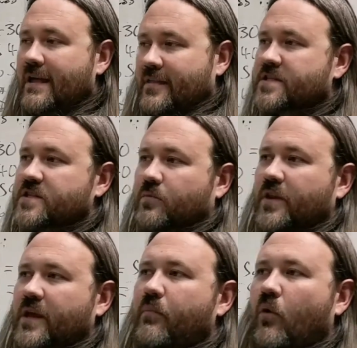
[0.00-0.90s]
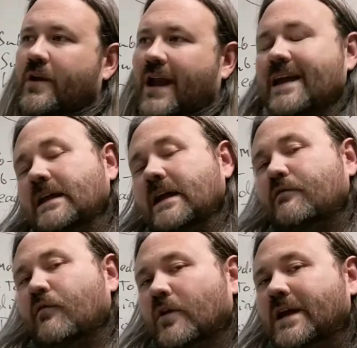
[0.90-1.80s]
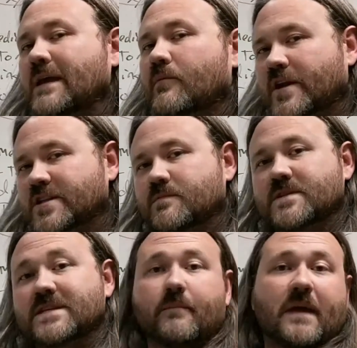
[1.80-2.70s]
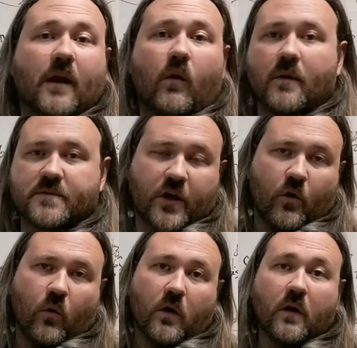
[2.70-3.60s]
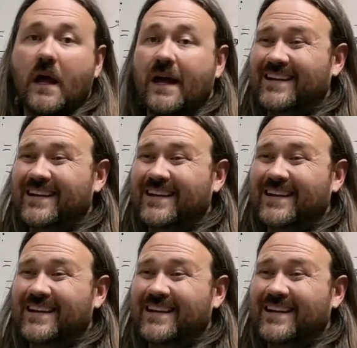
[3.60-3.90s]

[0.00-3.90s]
This is a really important idea for keyboard instruments like piano, harpsichord,